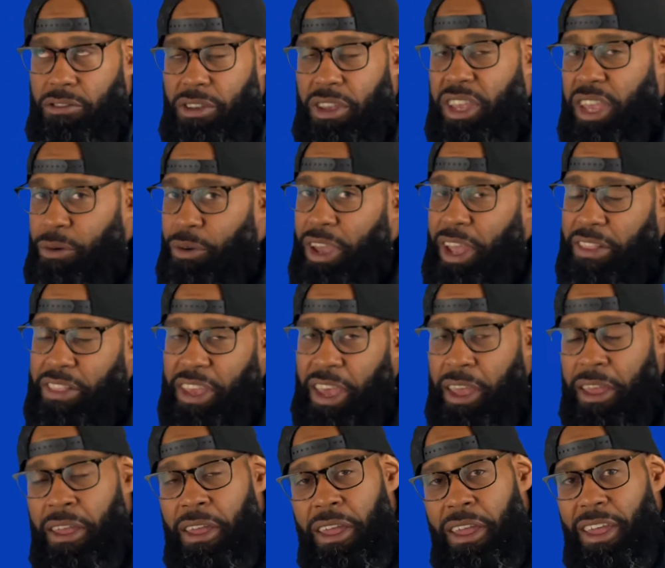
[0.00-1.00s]
yeah, we got
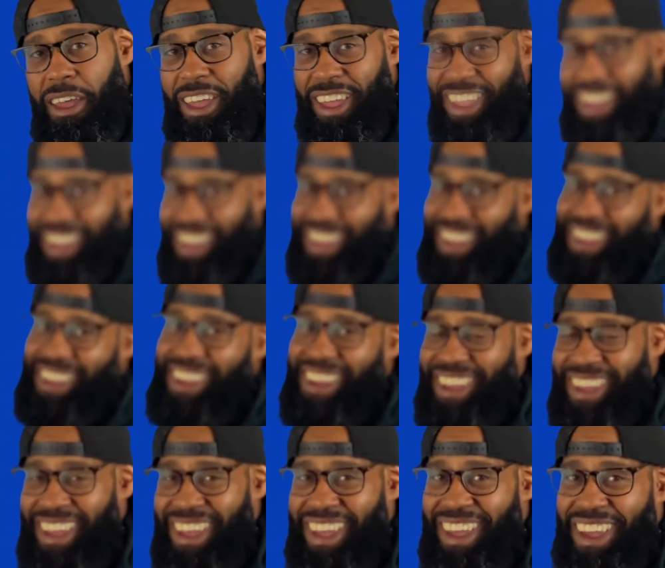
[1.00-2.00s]
that.
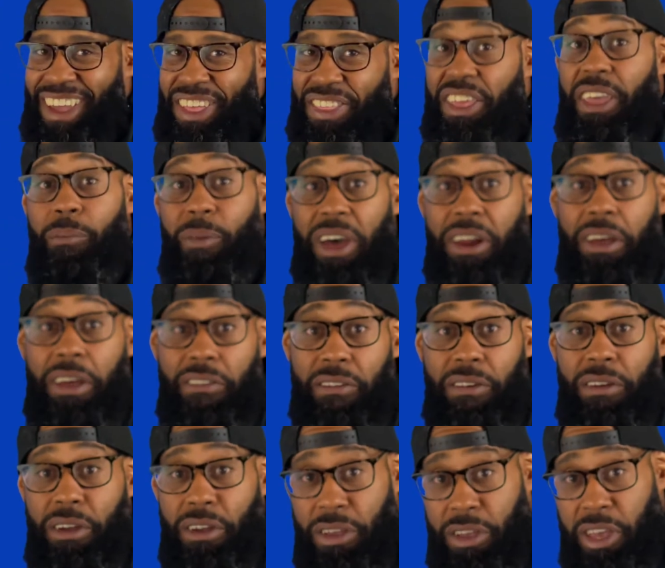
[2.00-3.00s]
The amount
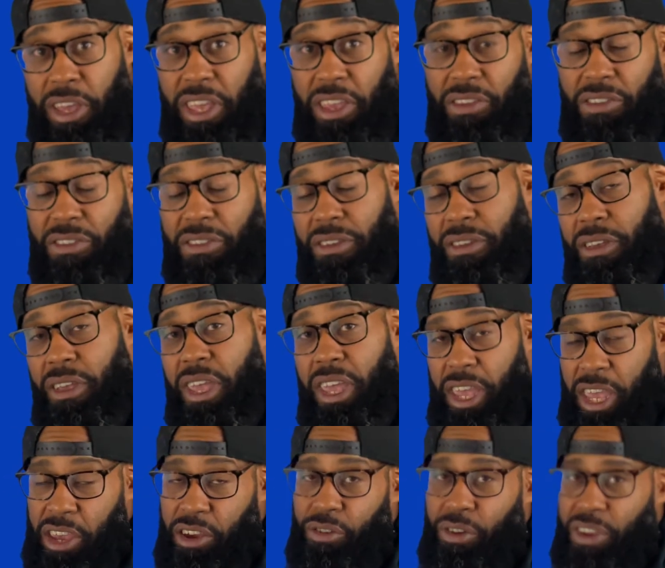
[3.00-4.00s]
of cookies
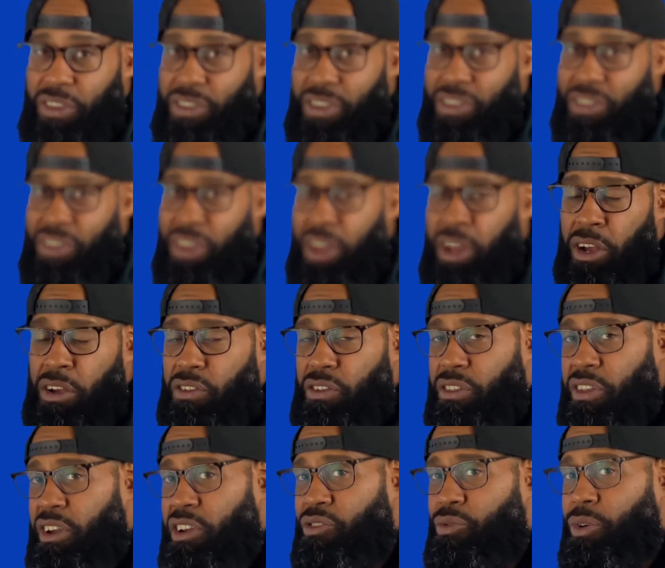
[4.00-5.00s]
increases. So
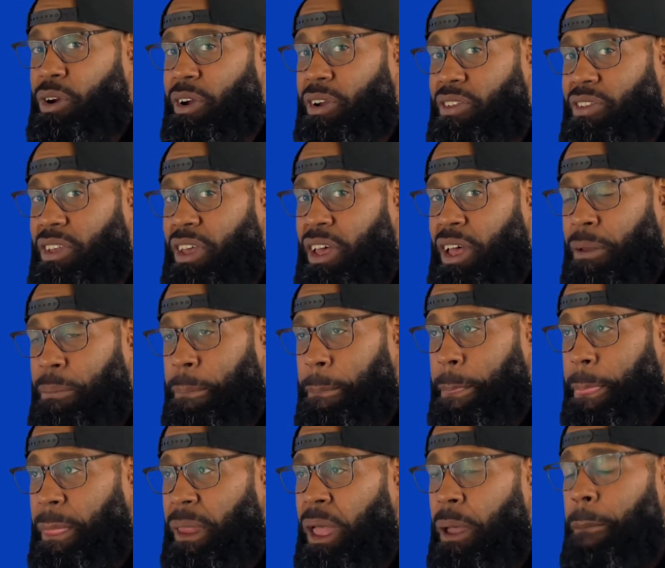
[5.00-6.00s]
there's where it's a
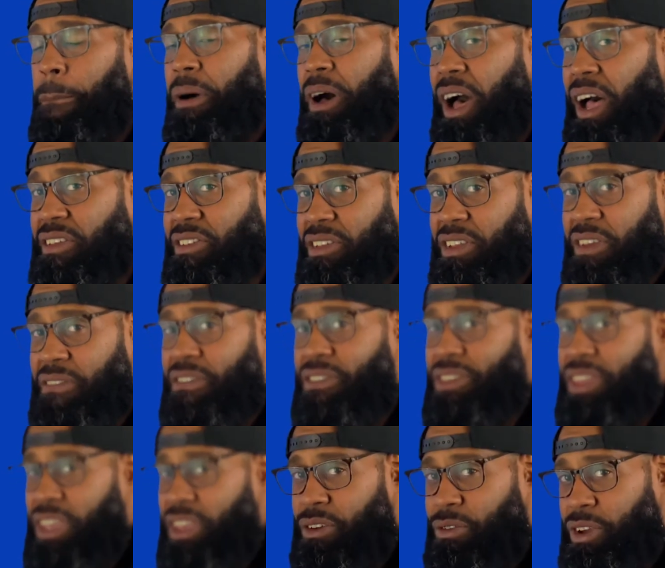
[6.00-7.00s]
positive
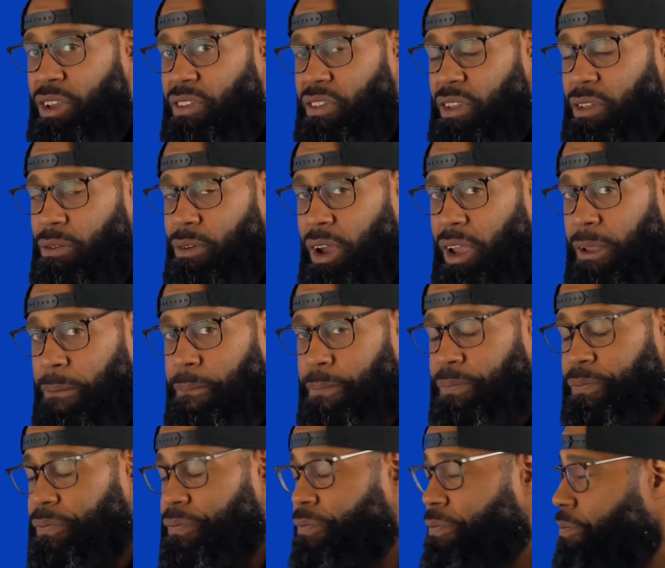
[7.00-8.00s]
decreasing, right?
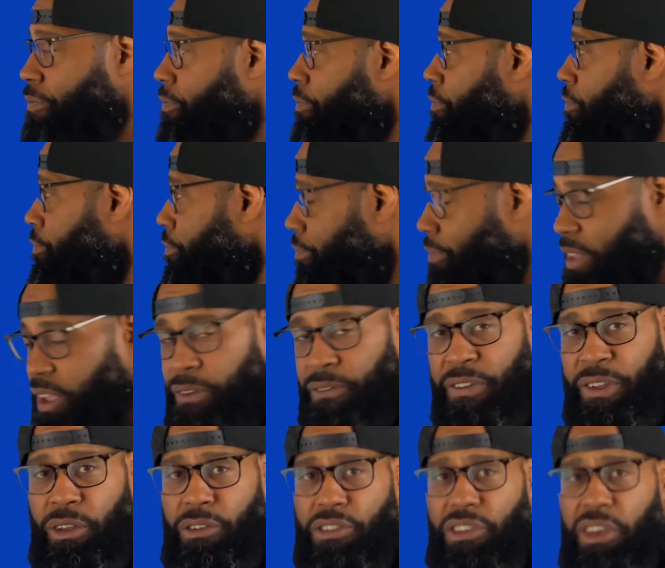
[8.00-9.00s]

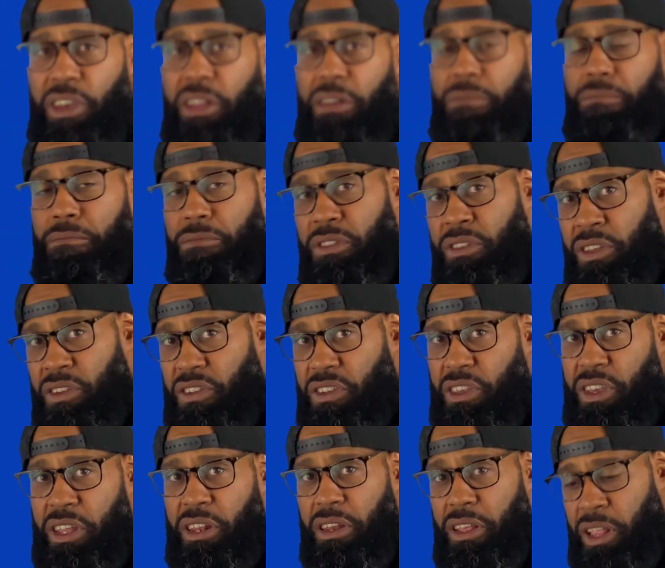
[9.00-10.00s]
Feels good, looks
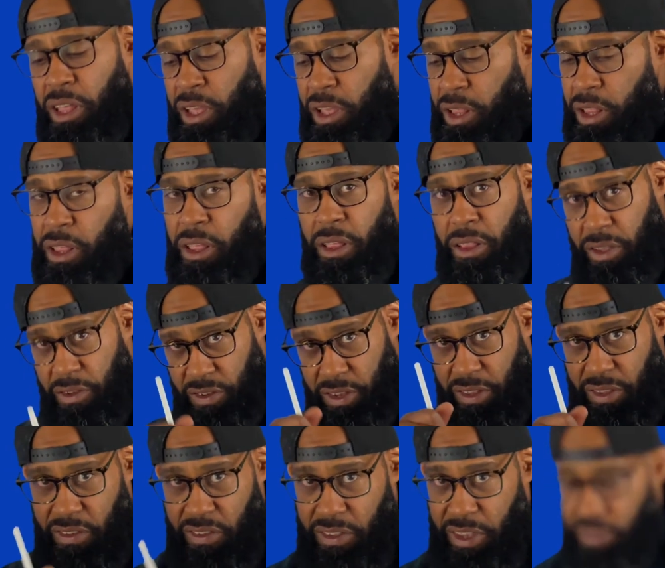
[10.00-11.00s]
good. Let's get
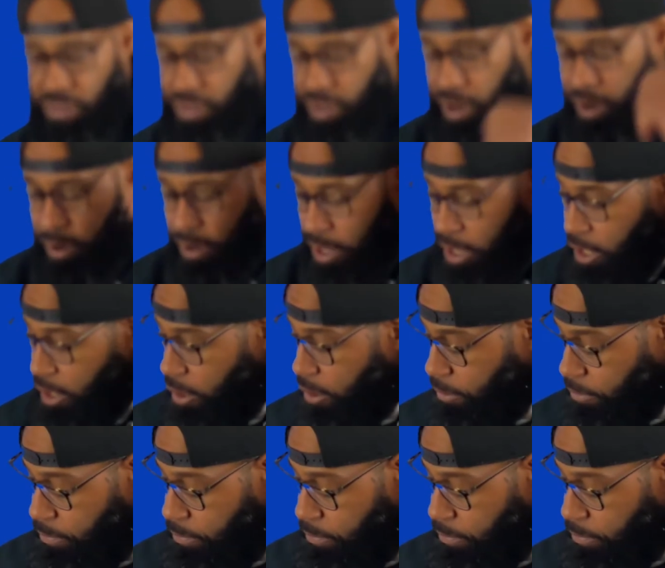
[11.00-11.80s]
this thing started again.